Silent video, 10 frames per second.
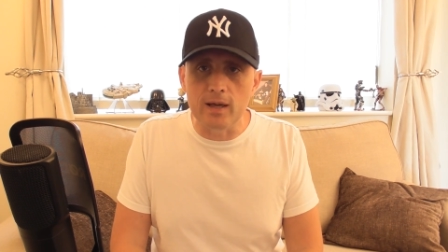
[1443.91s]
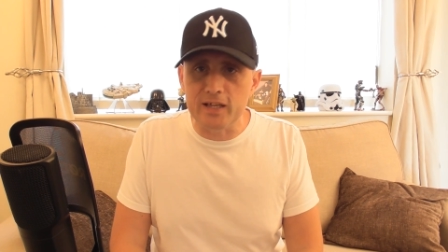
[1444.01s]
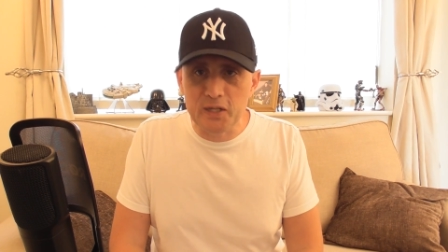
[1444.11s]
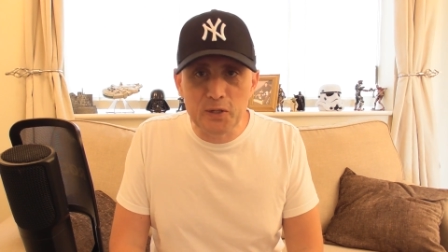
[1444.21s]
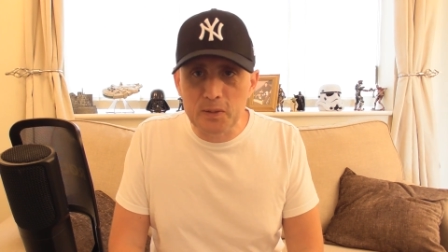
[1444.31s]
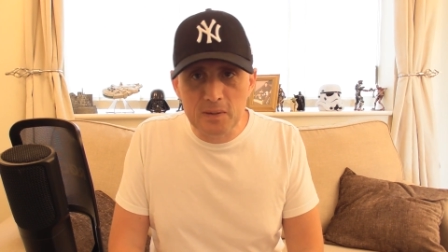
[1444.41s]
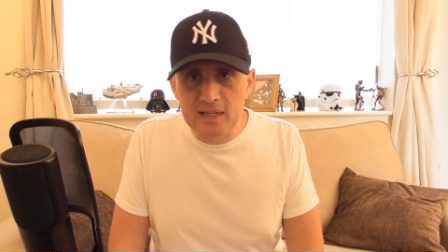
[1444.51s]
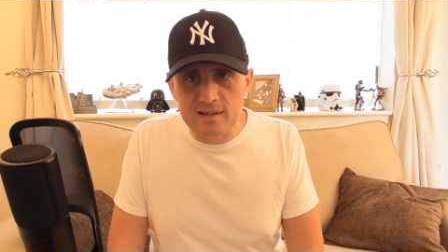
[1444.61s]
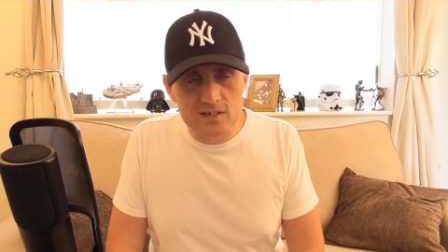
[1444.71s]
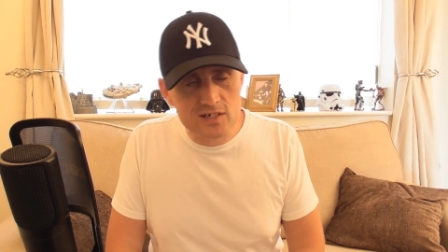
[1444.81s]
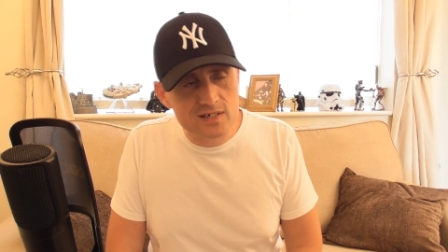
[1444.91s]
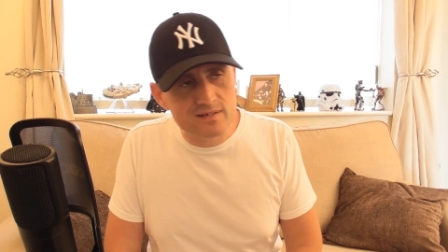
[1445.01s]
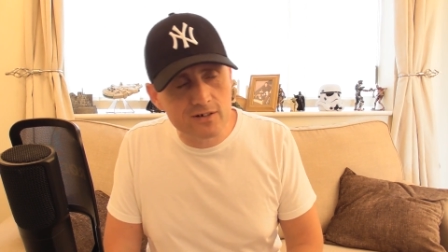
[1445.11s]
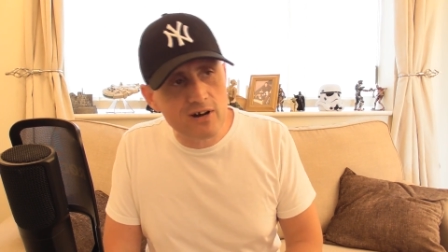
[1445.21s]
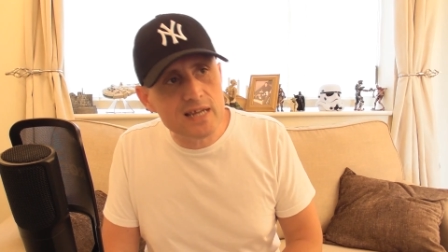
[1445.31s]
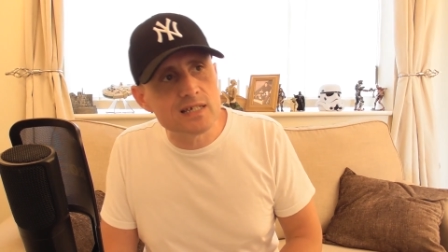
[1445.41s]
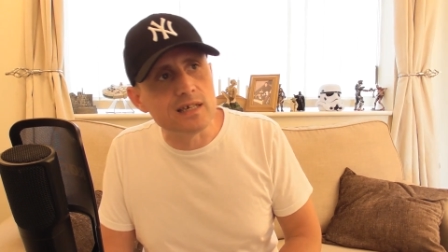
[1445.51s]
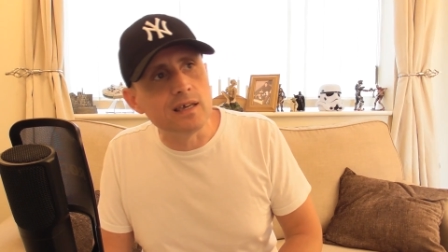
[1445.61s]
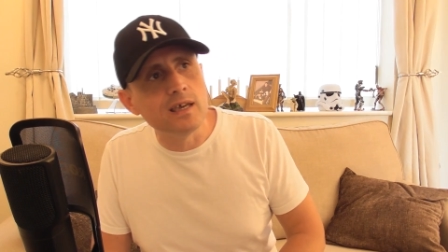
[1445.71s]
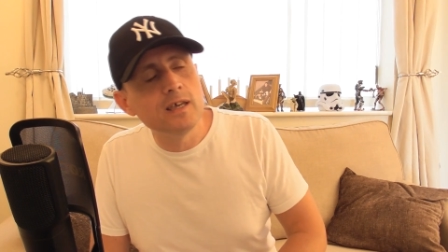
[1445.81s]
Like, you know what I mean? It's just
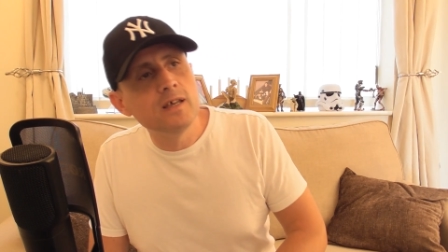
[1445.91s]
crazy.